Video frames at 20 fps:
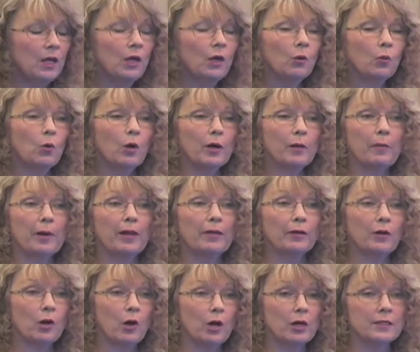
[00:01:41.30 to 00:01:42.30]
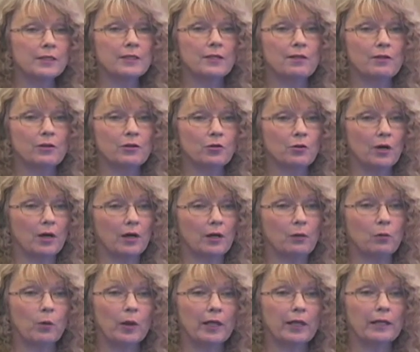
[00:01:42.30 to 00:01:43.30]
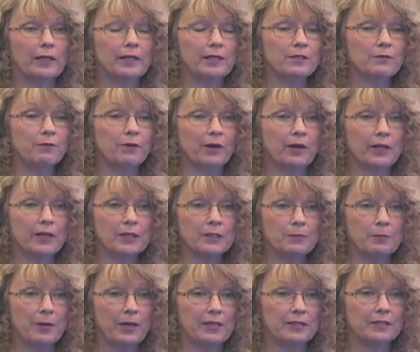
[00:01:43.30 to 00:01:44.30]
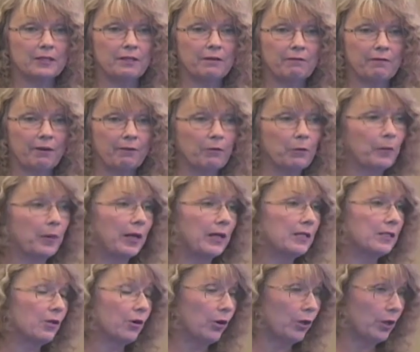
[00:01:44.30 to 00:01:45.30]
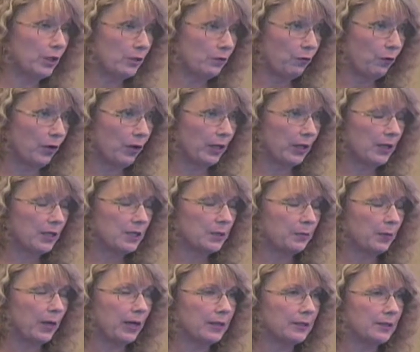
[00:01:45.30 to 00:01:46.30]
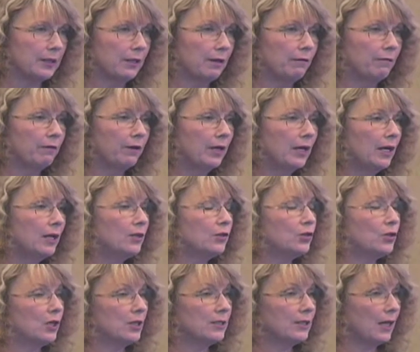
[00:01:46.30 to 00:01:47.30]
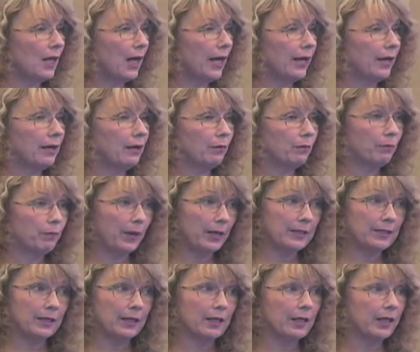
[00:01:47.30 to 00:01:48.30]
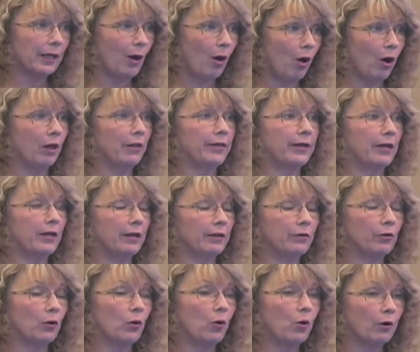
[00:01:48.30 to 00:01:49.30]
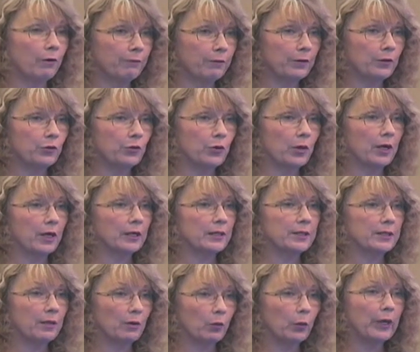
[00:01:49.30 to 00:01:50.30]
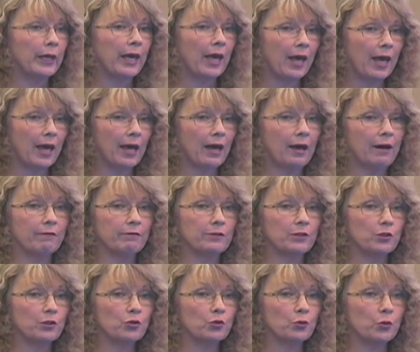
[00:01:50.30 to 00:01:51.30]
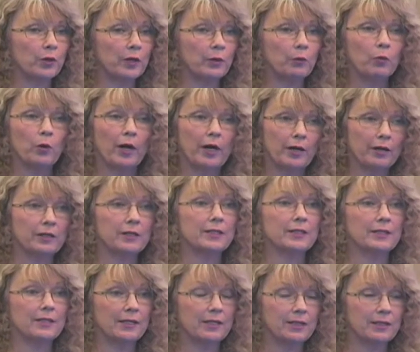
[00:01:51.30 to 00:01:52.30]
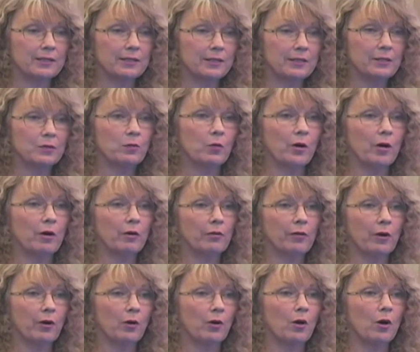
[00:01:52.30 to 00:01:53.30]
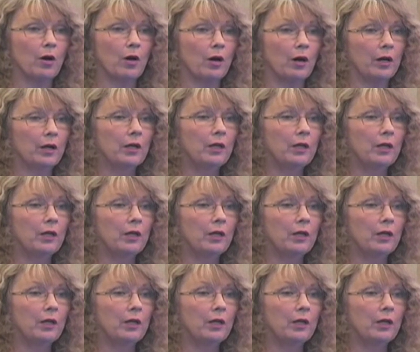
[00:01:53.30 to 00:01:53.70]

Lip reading: What about the cost of the drug? Well, it is very expensive. Everybody's heard it's very expensive, just like basically all the other orphan drugs that we have to treat rare diseases, where there are